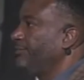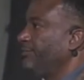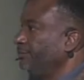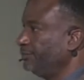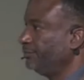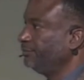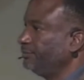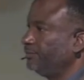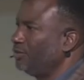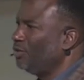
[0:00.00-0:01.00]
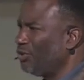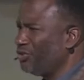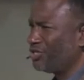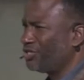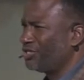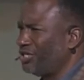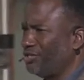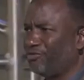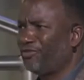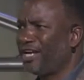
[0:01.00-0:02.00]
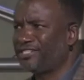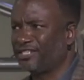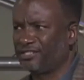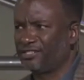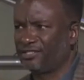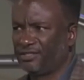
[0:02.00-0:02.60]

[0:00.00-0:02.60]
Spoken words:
Ooh, you should see your faces.